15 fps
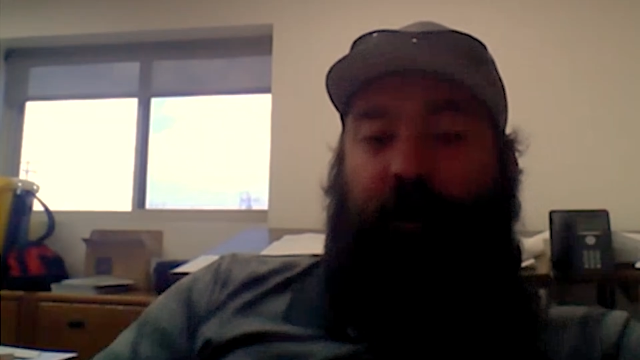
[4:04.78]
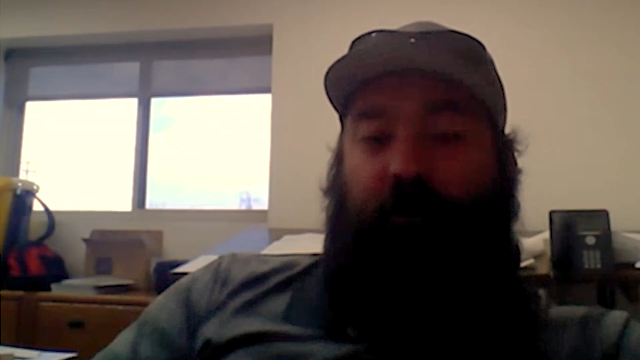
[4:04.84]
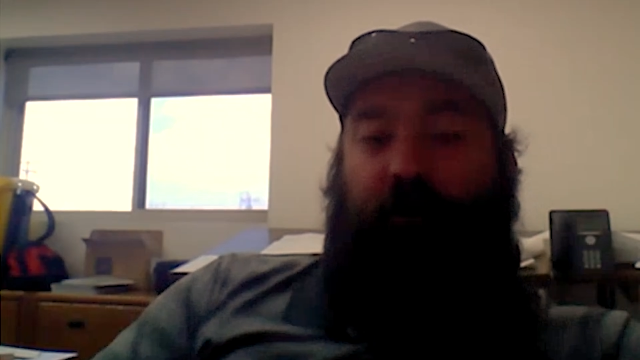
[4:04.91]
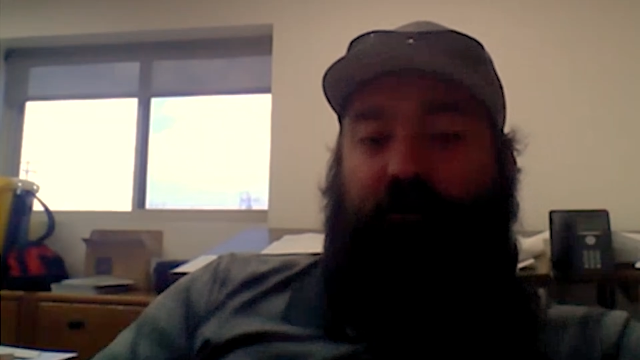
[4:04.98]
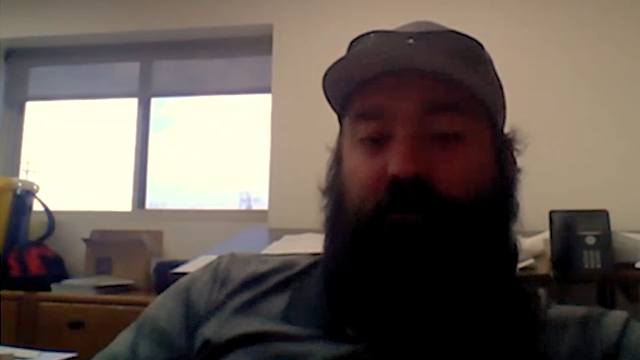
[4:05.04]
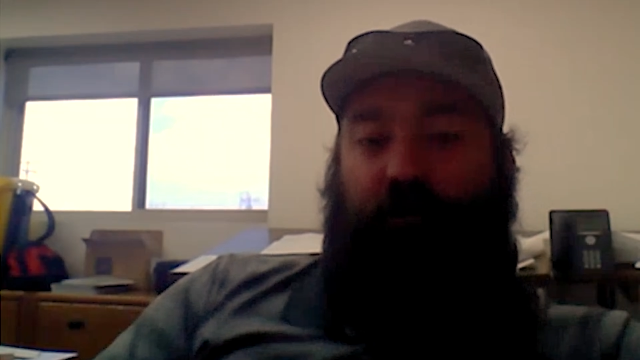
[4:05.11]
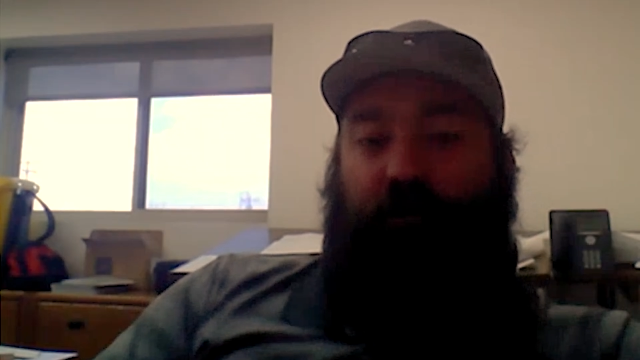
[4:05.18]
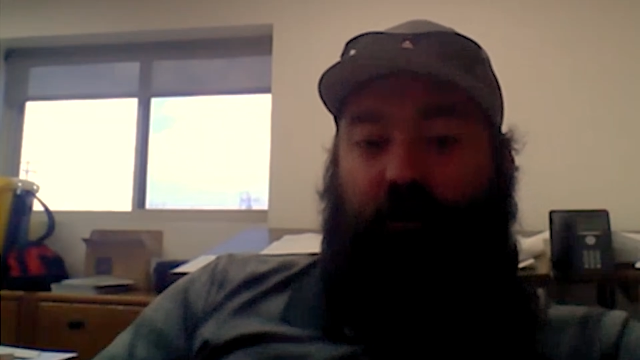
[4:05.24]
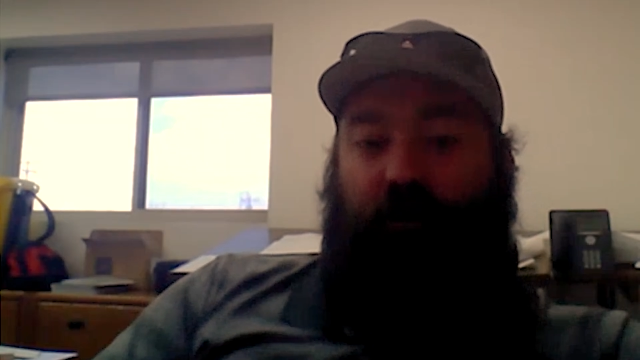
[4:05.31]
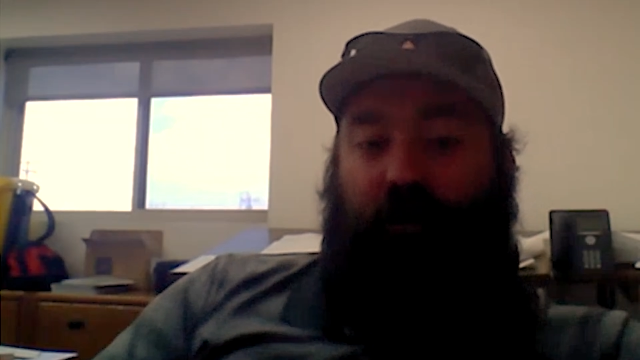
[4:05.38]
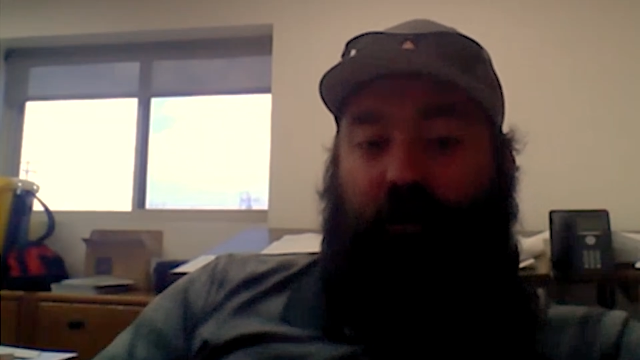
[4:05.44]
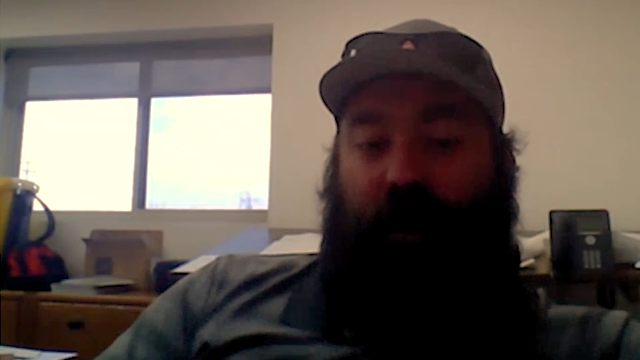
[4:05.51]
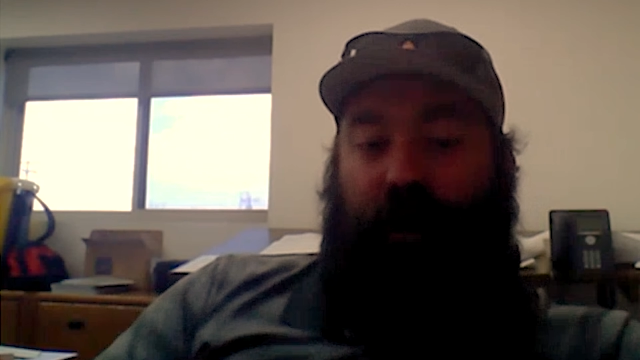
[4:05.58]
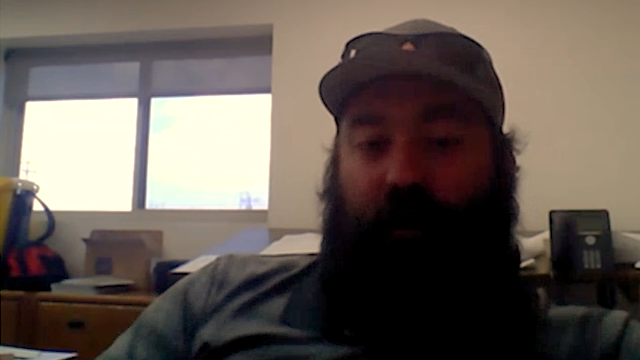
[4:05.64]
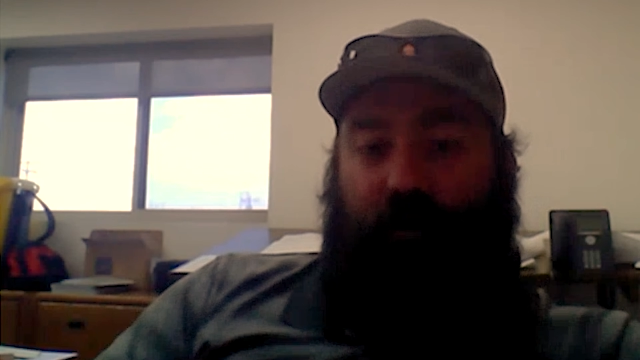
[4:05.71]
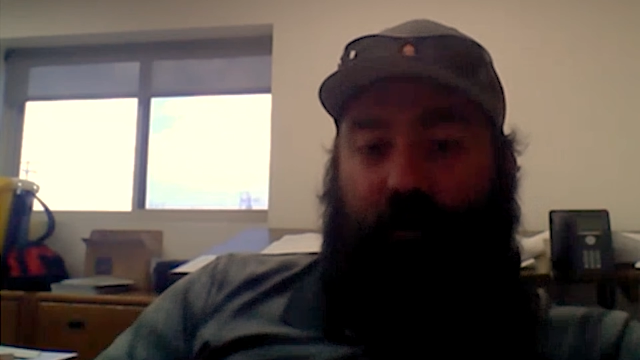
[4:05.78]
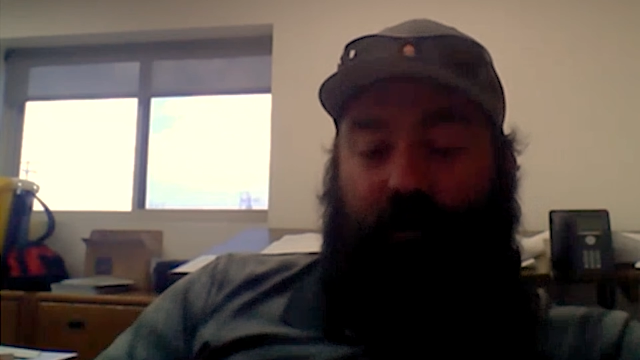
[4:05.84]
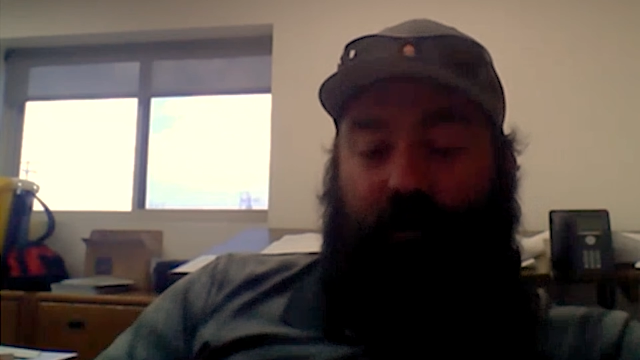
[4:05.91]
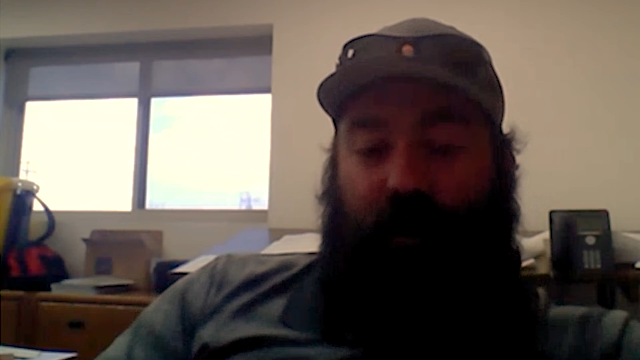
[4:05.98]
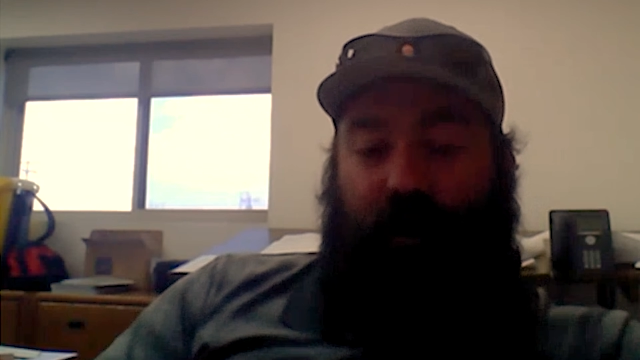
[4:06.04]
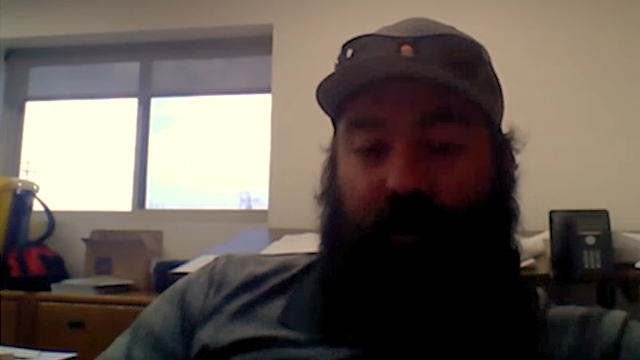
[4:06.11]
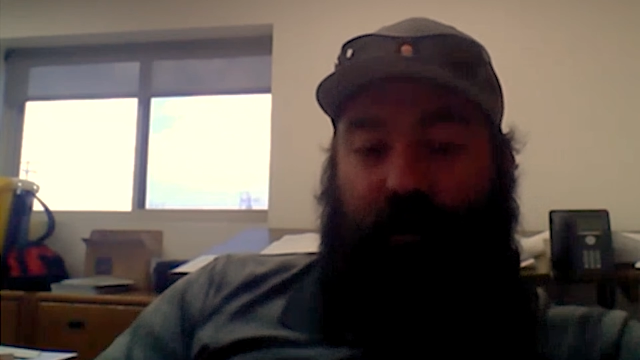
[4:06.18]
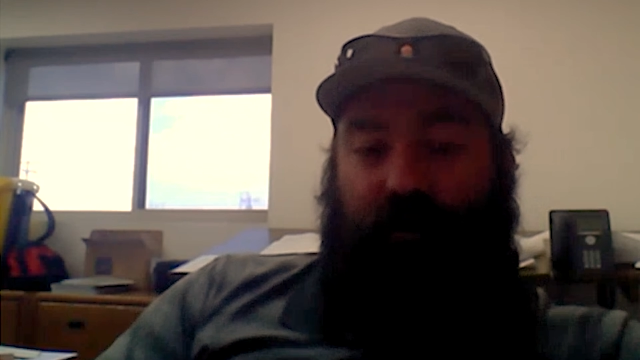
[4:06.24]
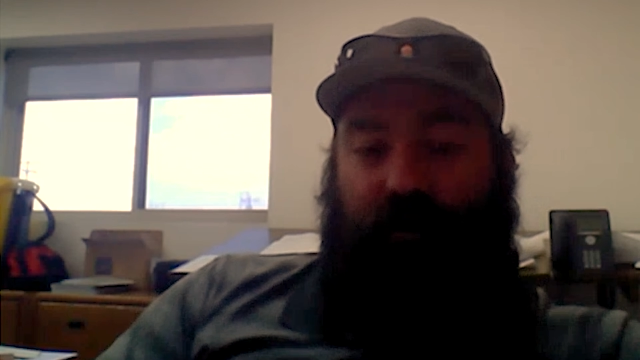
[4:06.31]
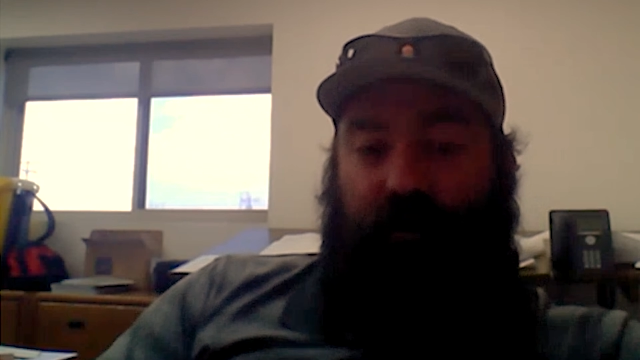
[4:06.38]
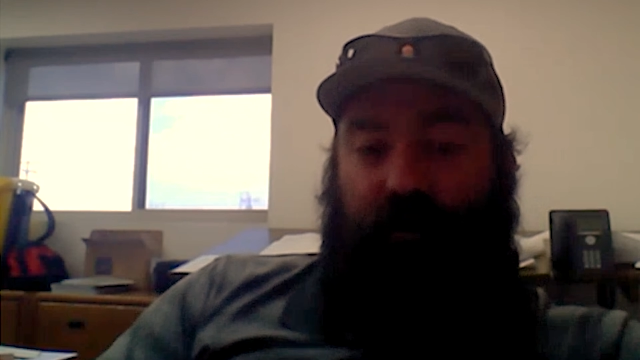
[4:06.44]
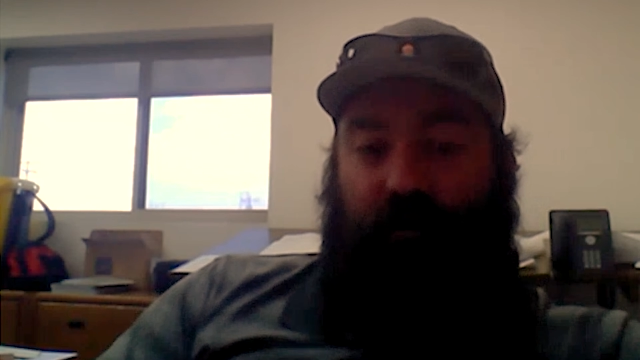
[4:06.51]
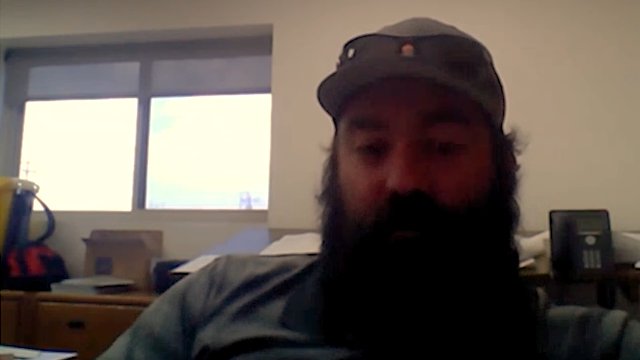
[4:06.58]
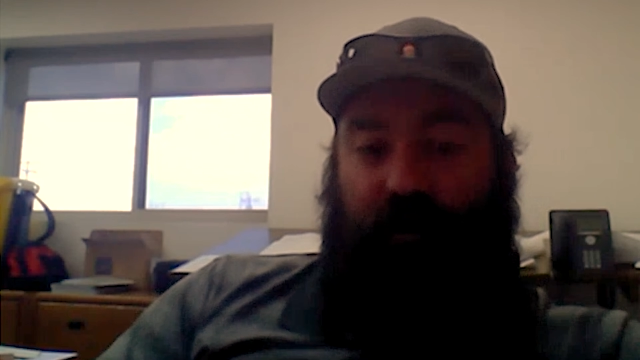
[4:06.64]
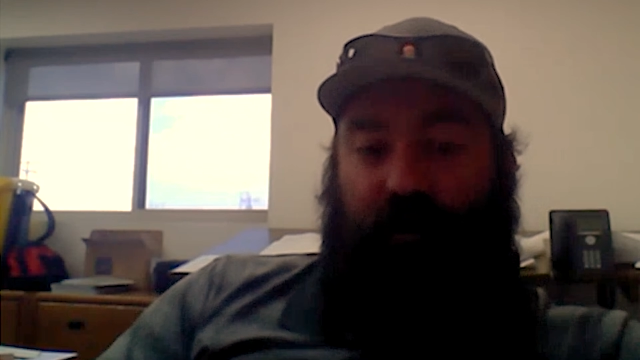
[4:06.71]
and was wondering how to
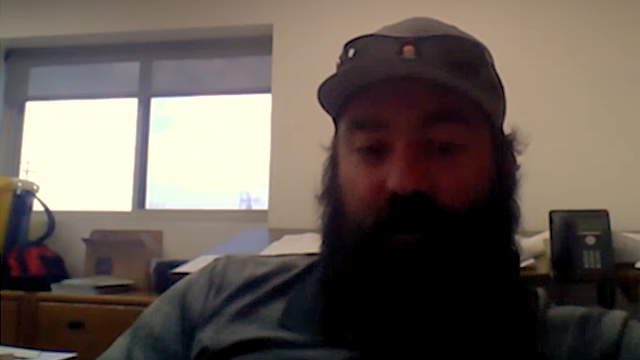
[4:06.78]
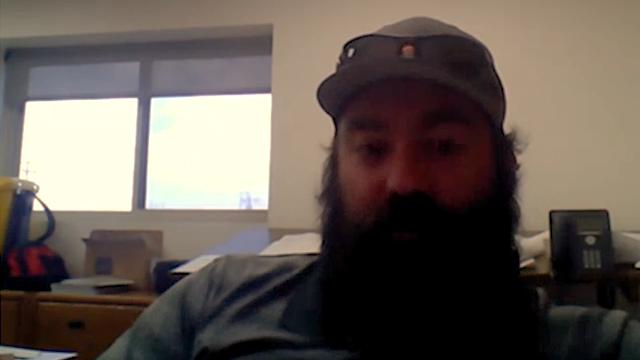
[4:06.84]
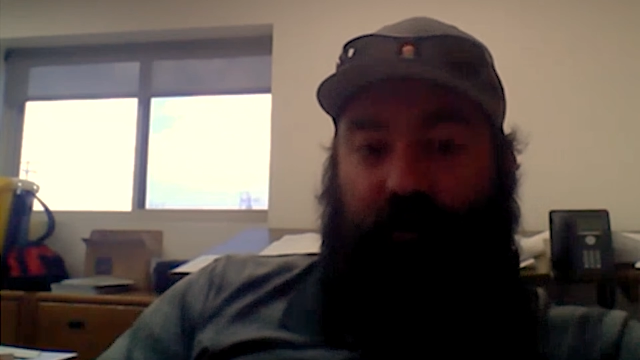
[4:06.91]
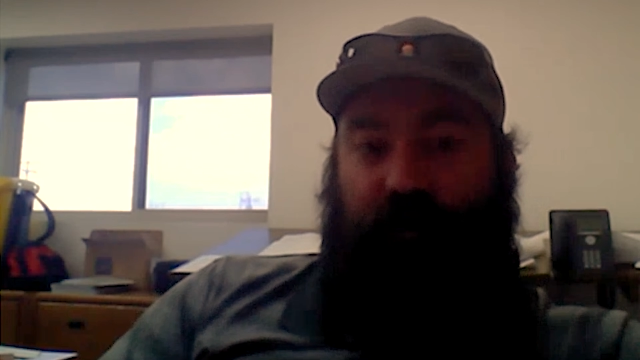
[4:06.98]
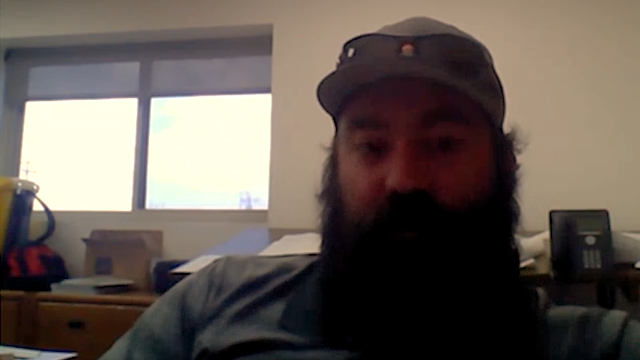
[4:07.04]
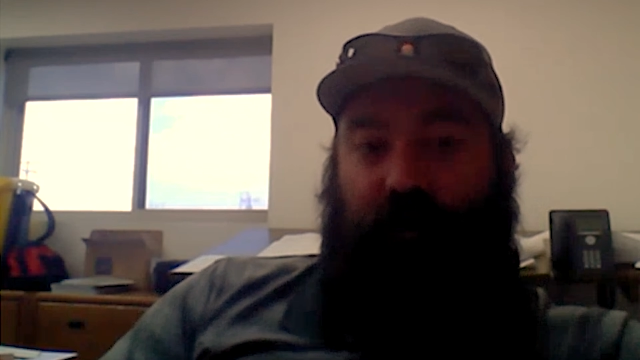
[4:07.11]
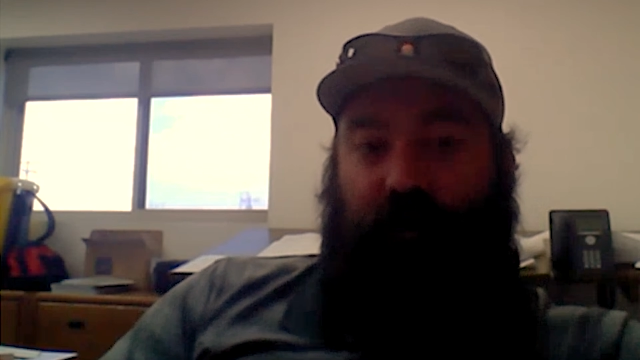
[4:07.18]
deal with it,